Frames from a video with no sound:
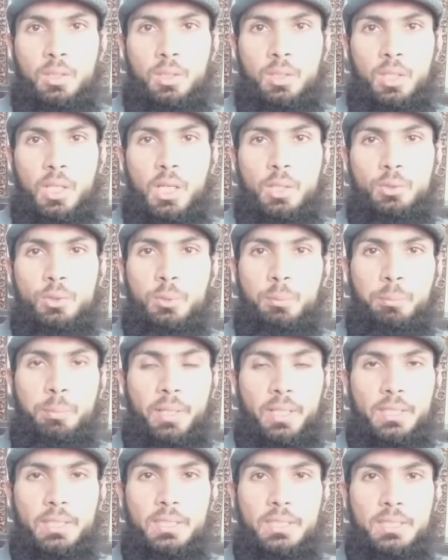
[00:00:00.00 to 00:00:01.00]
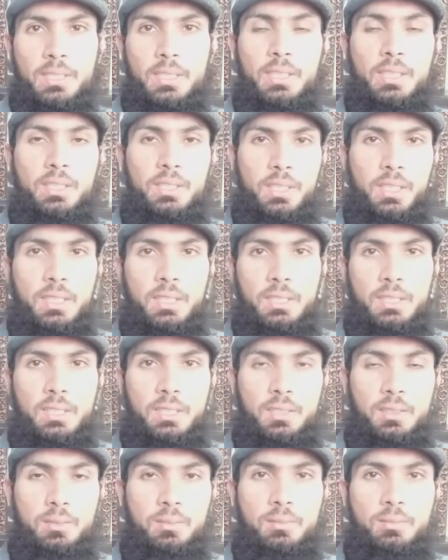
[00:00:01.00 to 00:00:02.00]
how to practice this tense?
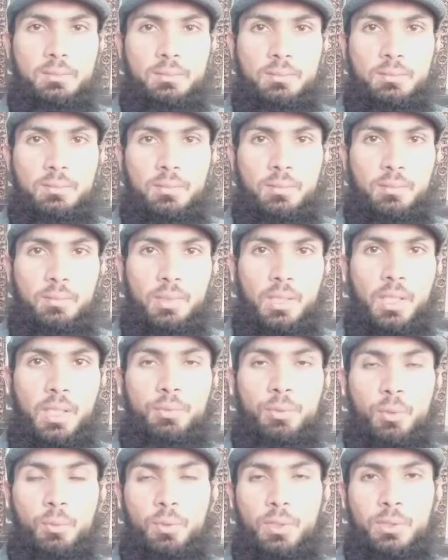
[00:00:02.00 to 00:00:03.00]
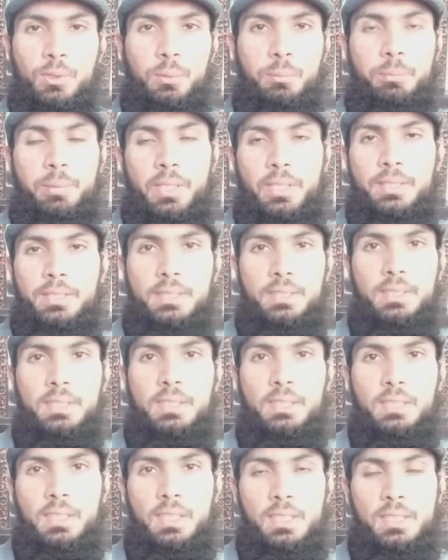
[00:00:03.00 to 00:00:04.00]
If you want to practice this
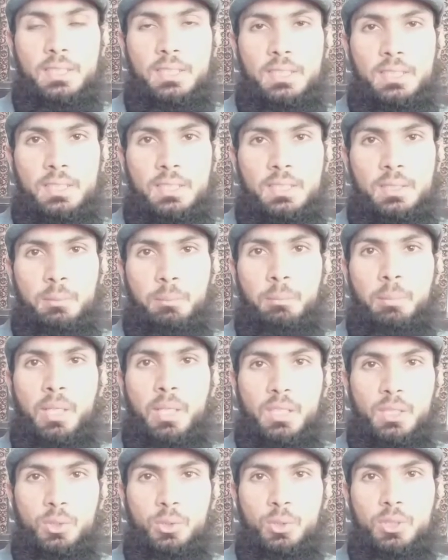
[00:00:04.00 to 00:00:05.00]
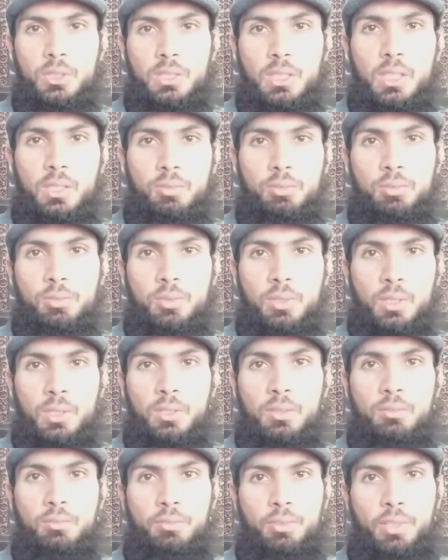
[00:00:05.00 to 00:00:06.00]
tense by yourself,
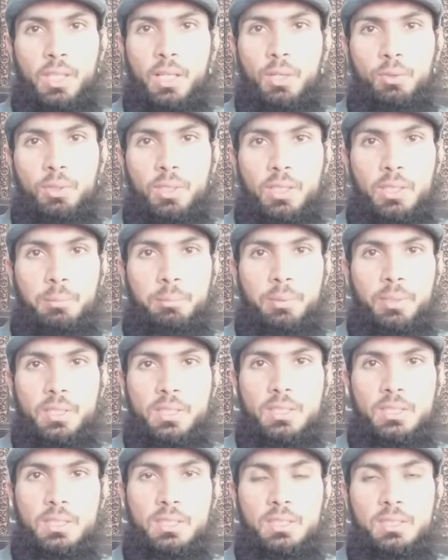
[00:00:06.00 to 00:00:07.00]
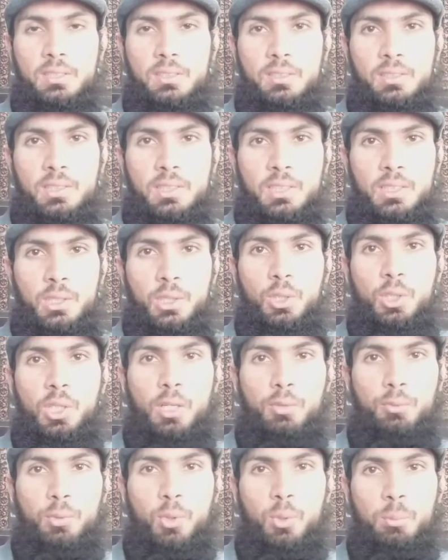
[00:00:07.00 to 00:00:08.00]
without any person, you
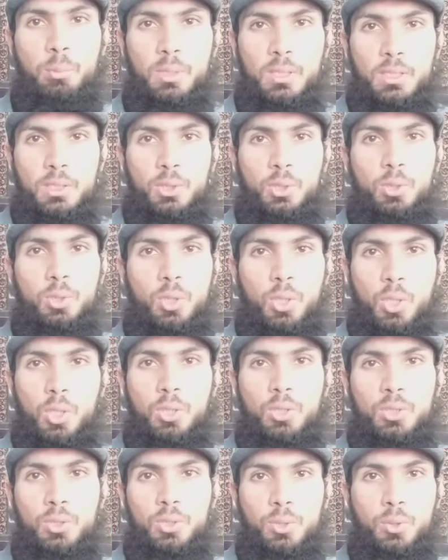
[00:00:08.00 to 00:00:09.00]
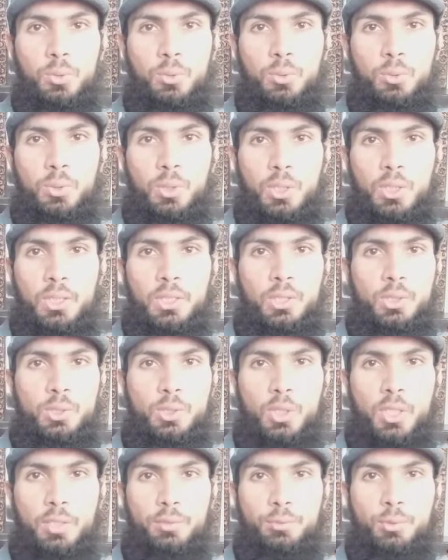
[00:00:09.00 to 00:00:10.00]
have nobody to talk to, you
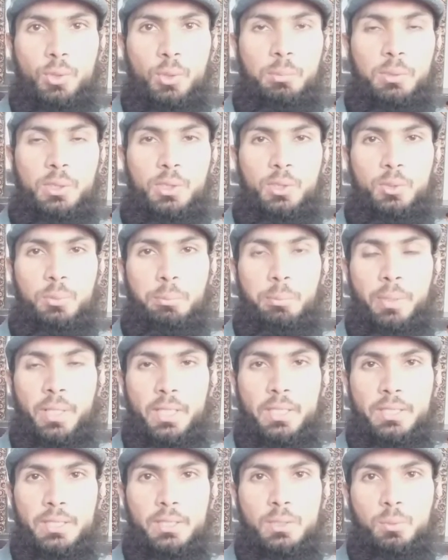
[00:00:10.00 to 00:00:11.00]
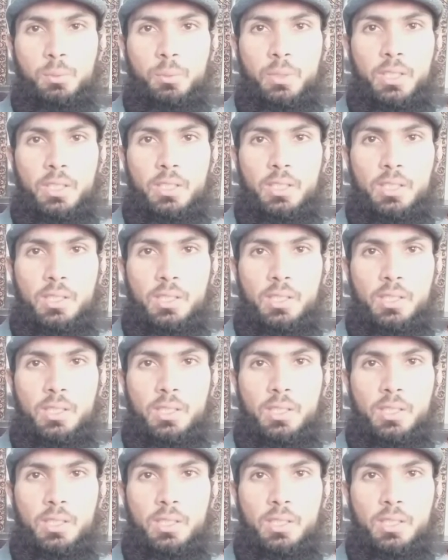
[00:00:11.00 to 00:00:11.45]
have nobody to practice with,